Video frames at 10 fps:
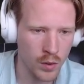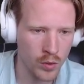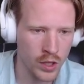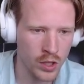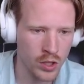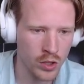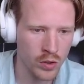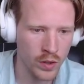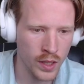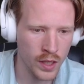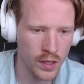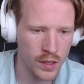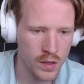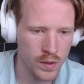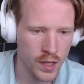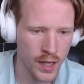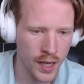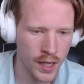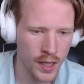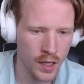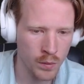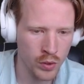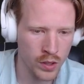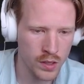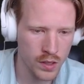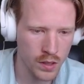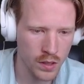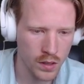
what we can do is we can add an input.